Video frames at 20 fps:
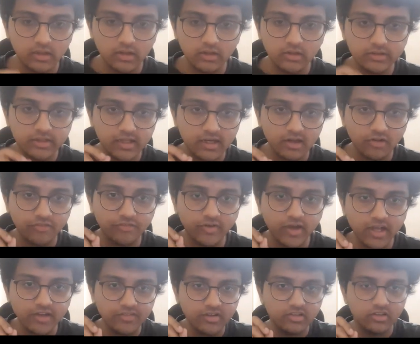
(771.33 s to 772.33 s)
are 5
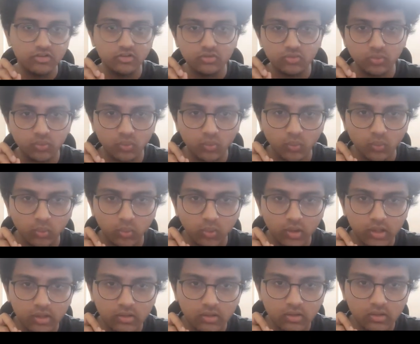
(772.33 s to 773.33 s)
edges,
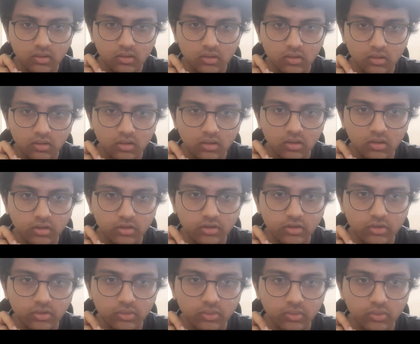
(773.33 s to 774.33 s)
1,
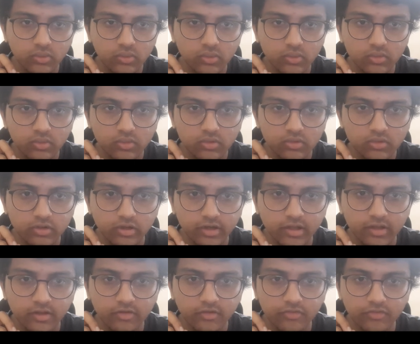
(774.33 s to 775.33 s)
2, 3,
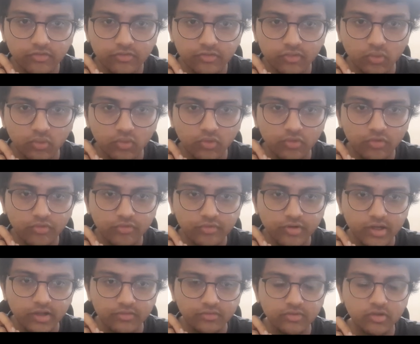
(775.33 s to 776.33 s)
4, 5.
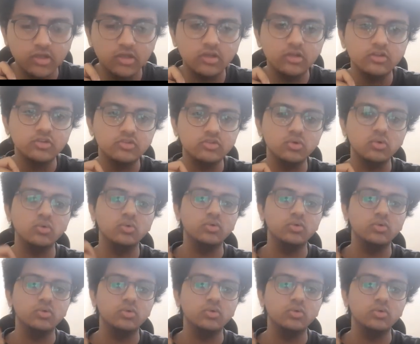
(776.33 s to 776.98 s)
So